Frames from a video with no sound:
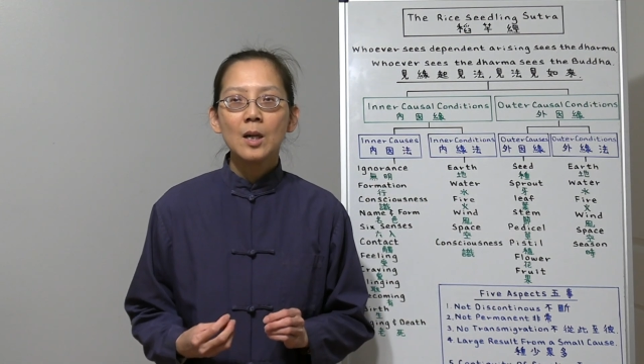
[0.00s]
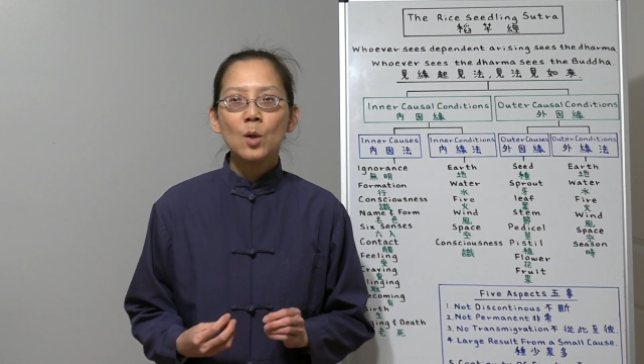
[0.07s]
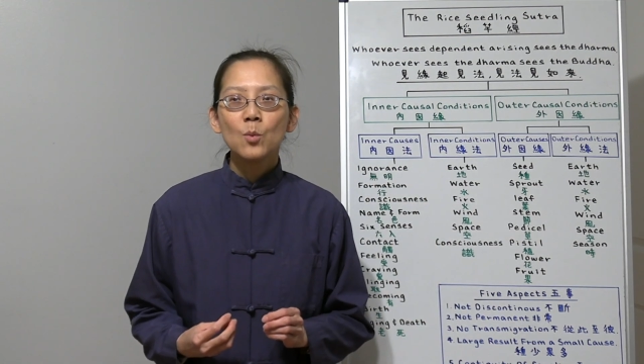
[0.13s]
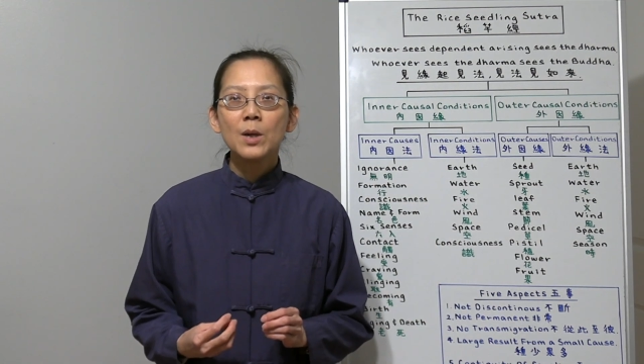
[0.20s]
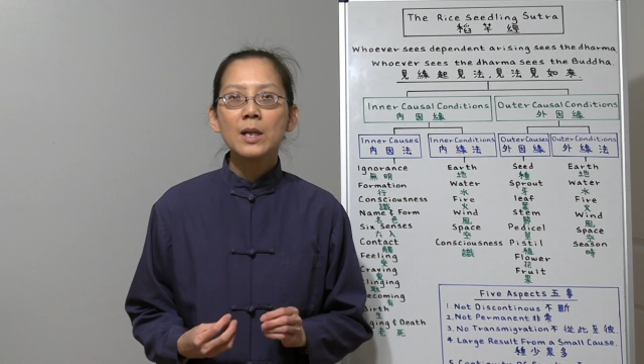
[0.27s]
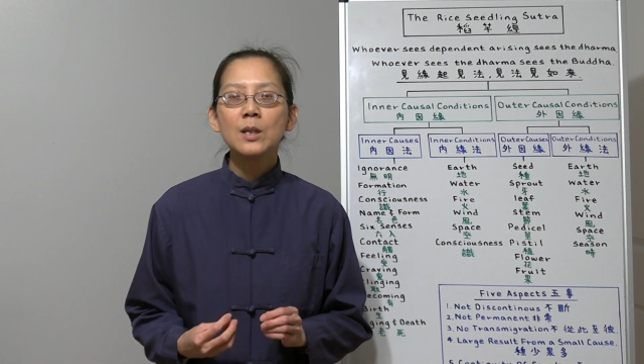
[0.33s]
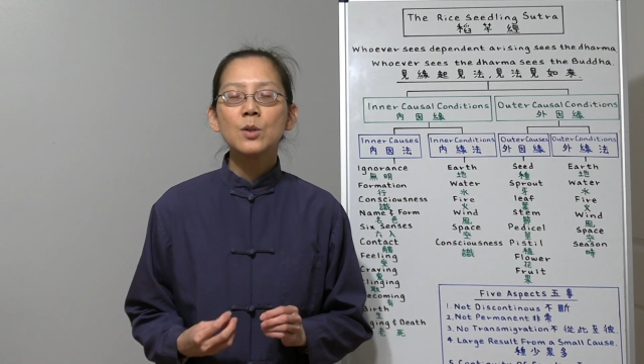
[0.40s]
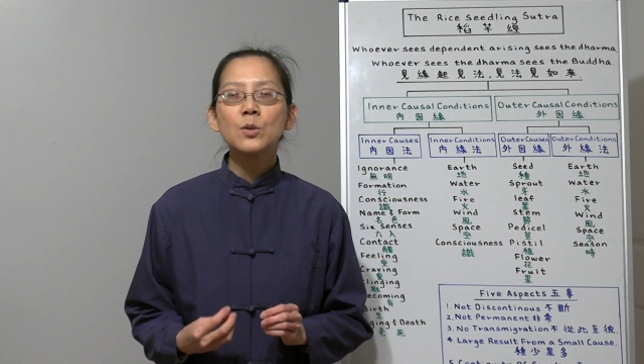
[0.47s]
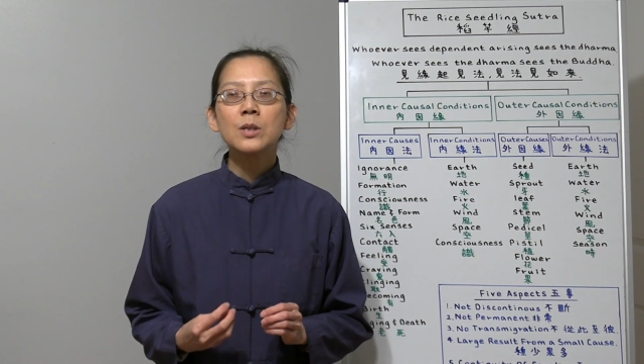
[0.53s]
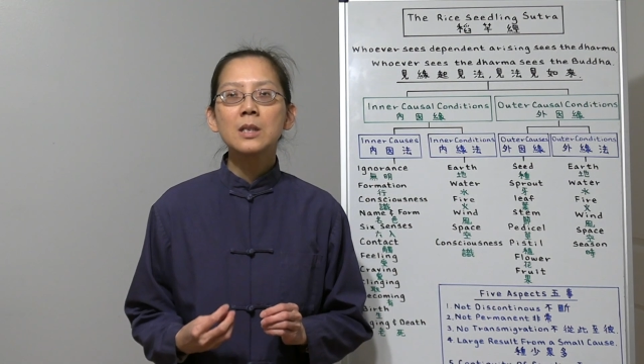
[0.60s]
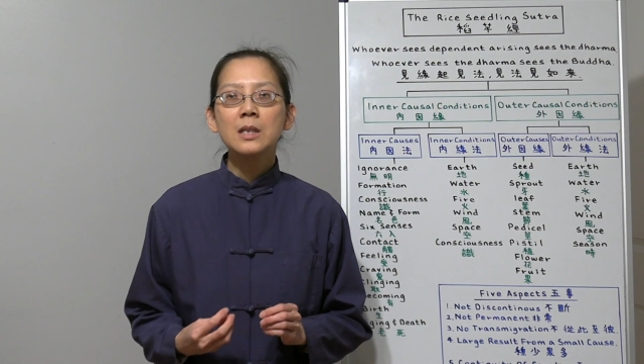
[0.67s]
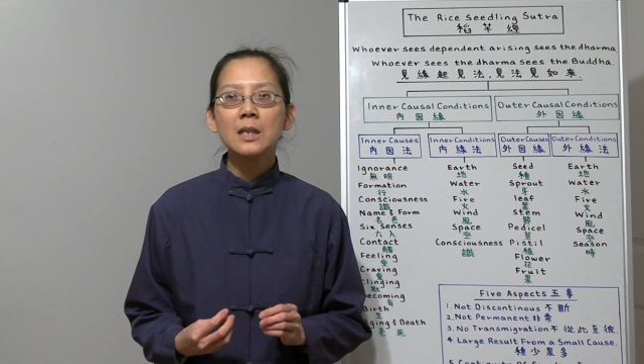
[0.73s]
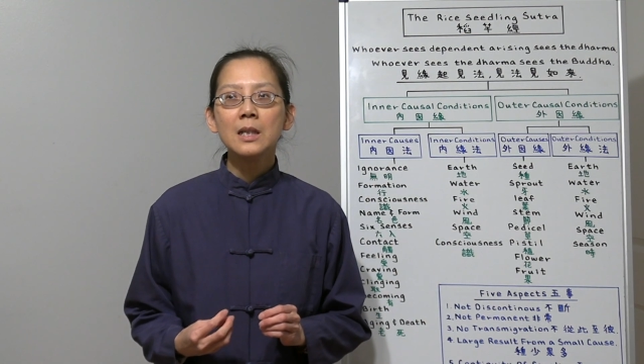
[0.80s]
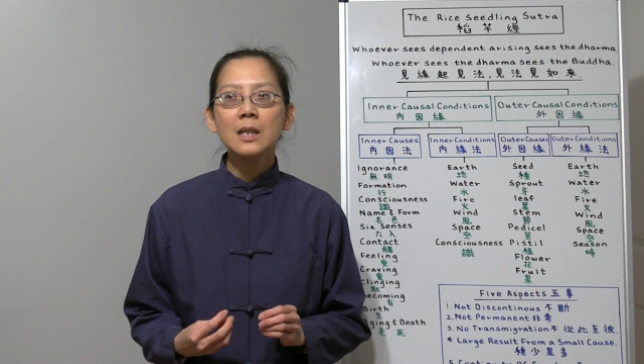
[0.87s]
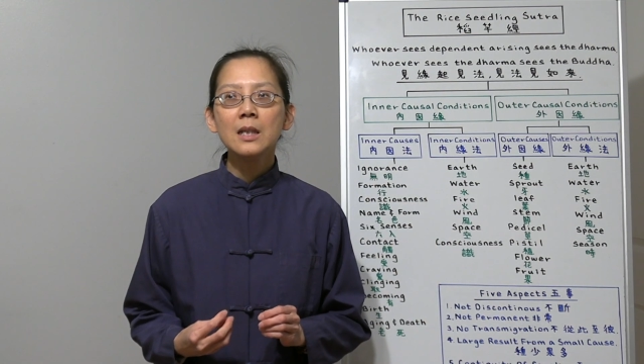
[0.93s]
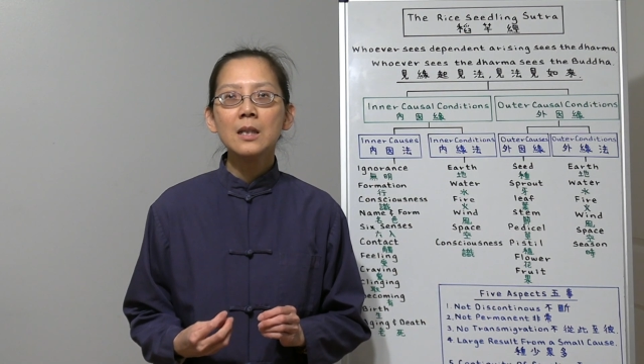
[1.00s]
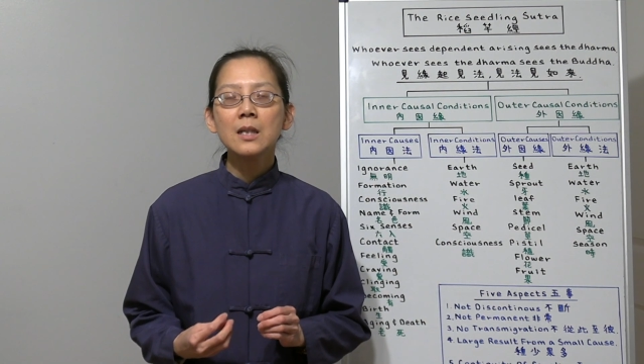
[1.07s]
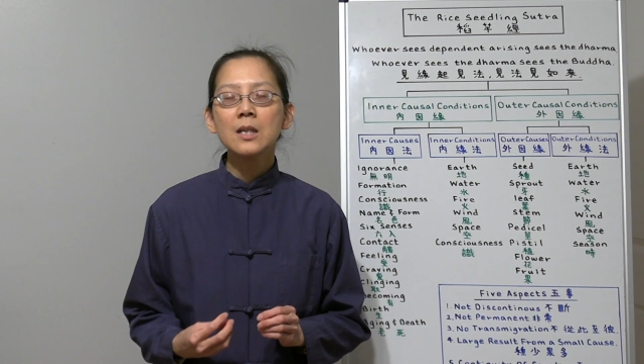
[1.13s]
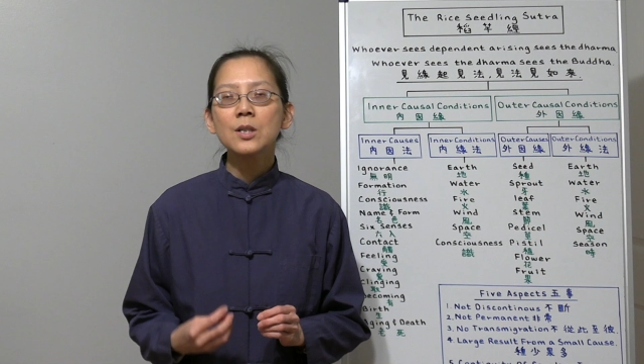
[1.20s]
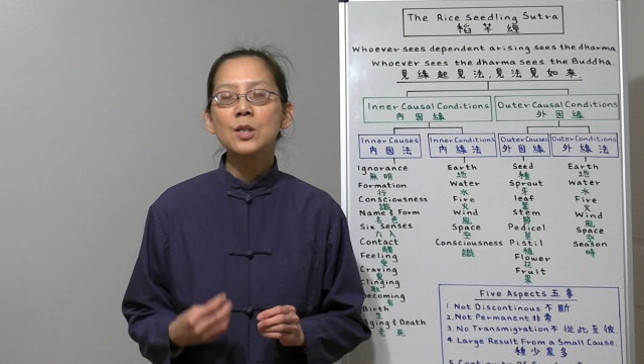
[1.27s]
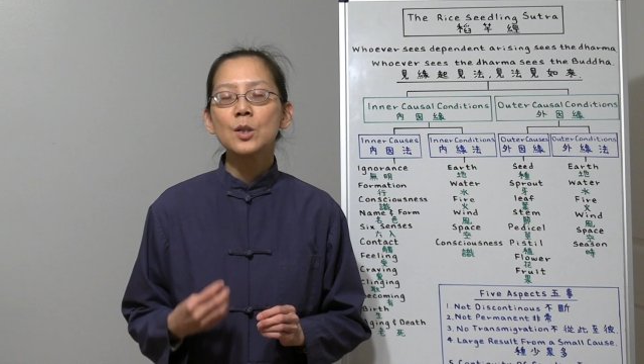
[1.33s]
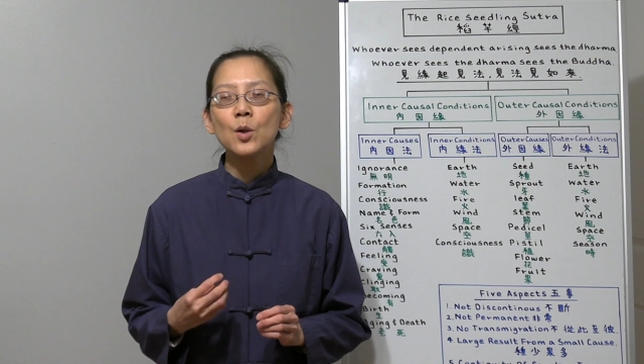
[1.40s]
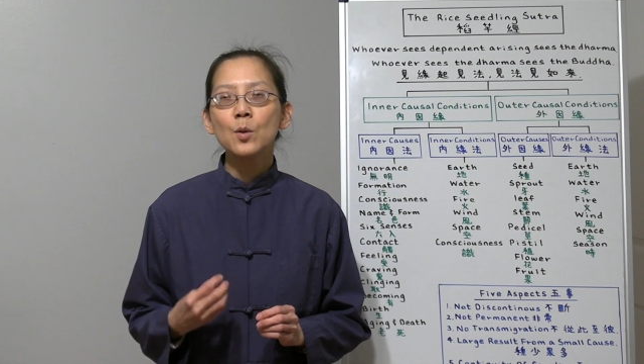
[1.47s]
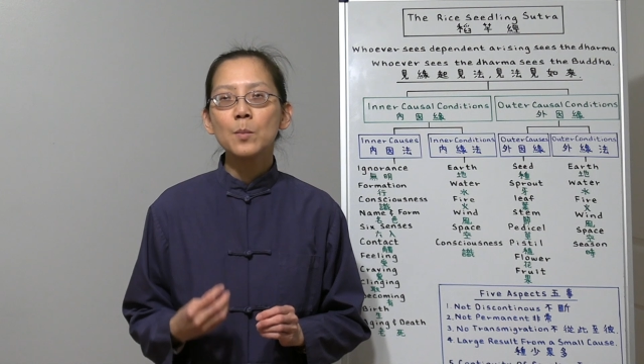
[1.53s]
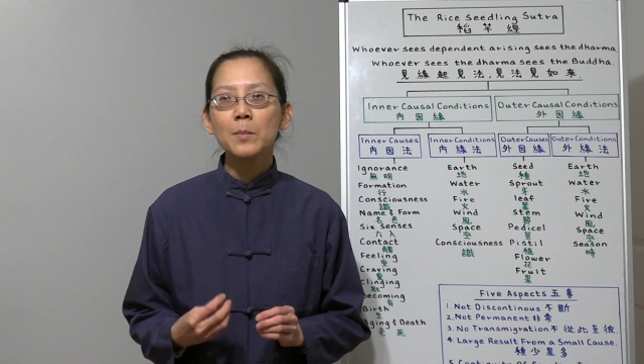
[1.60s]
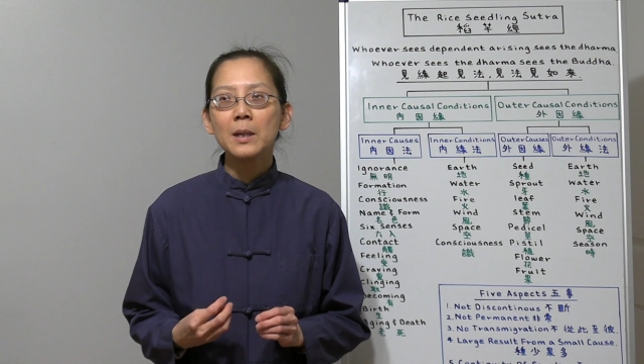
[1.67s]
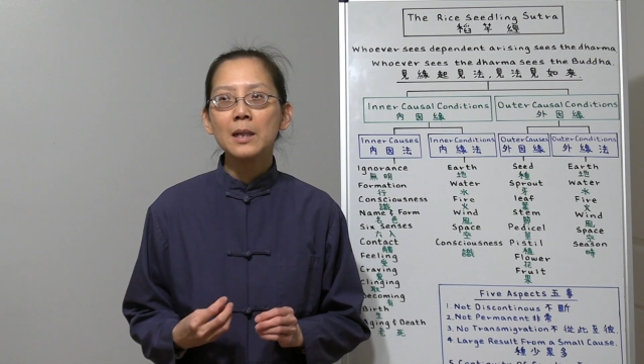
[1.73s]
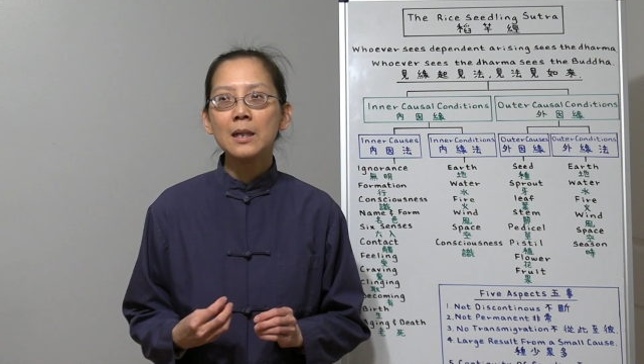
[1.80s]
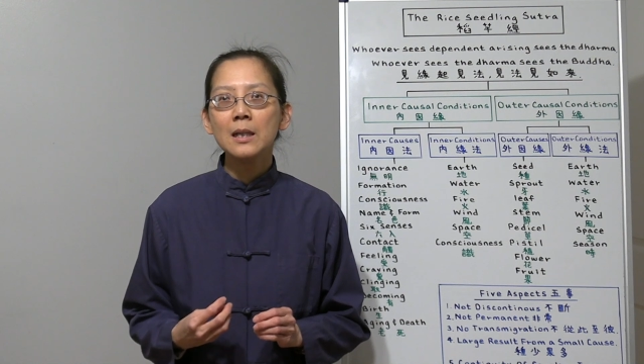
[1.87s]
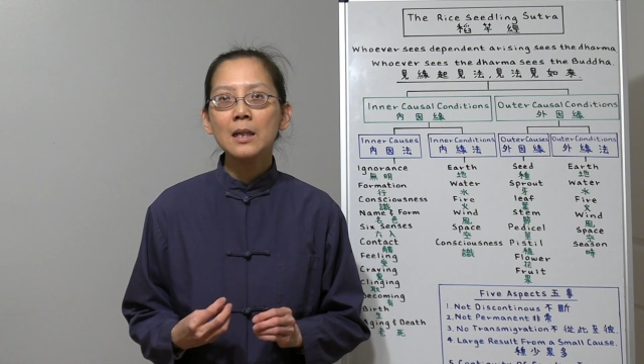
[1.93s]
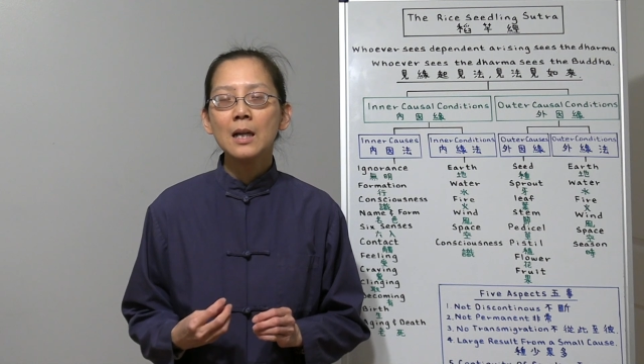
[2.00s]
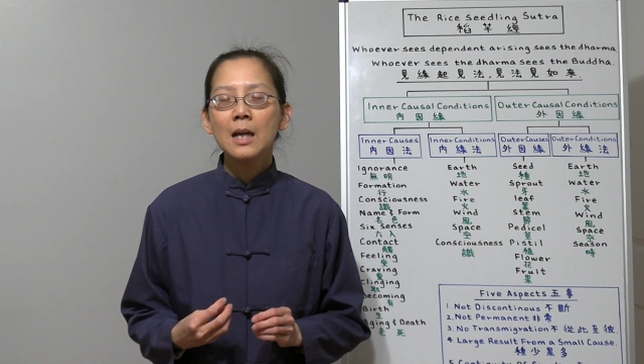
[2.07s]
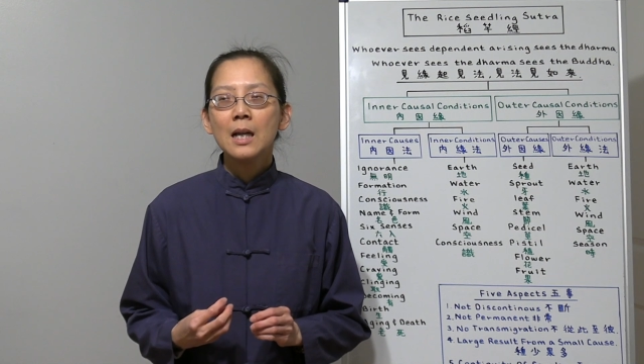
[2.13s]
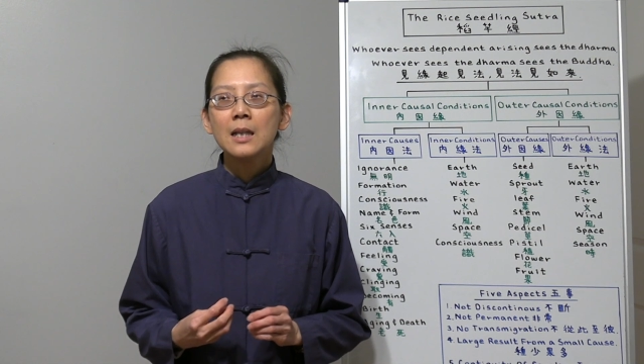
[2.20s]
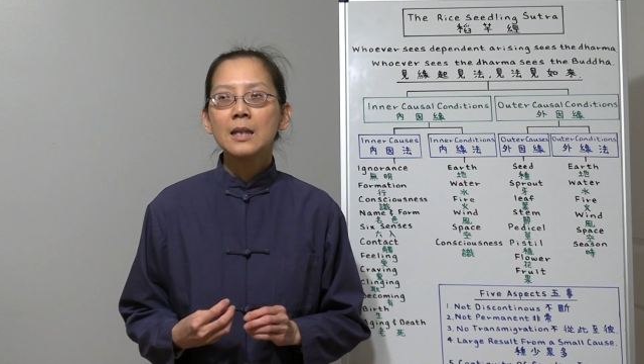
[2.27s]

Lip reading: When you see there's no me,